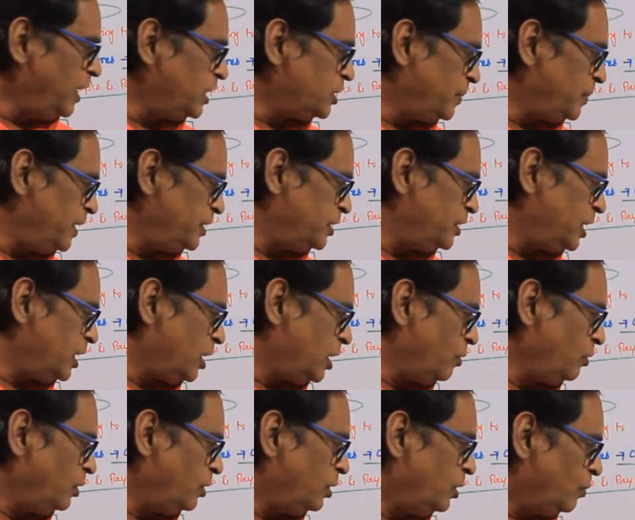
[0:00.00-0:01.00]
and expenditure
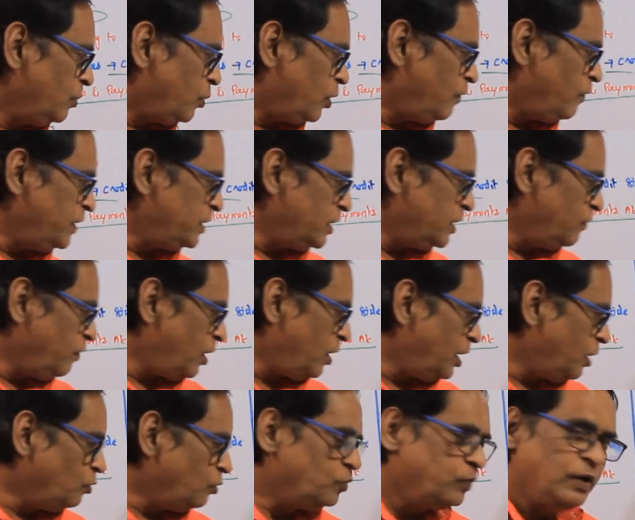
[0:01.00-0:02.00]
account, provision for
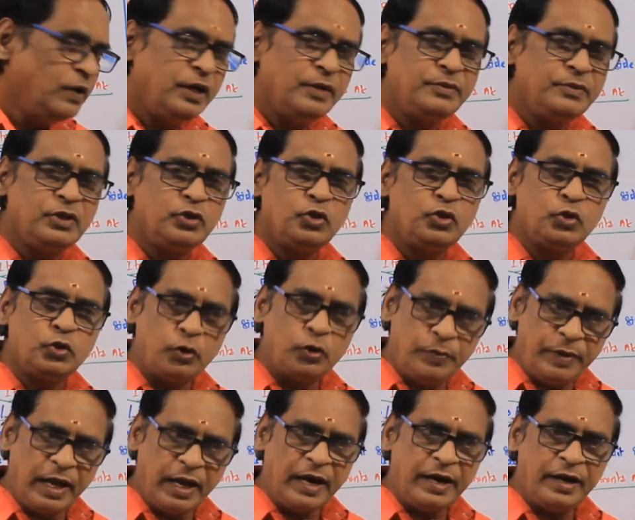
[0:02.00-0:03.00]
doubtful debts should
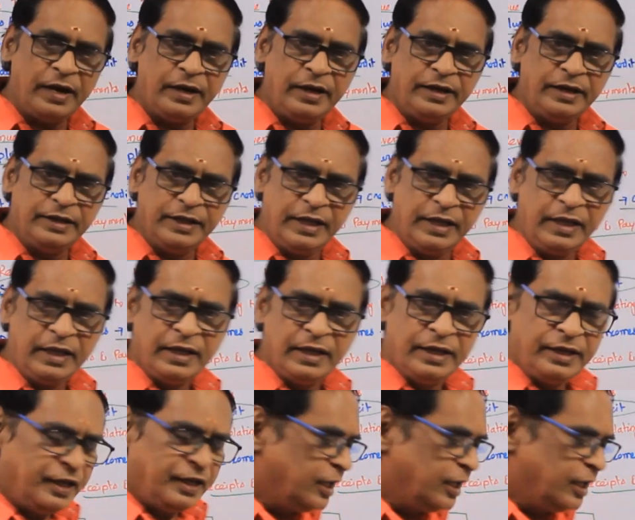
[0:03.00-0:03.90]
be added in the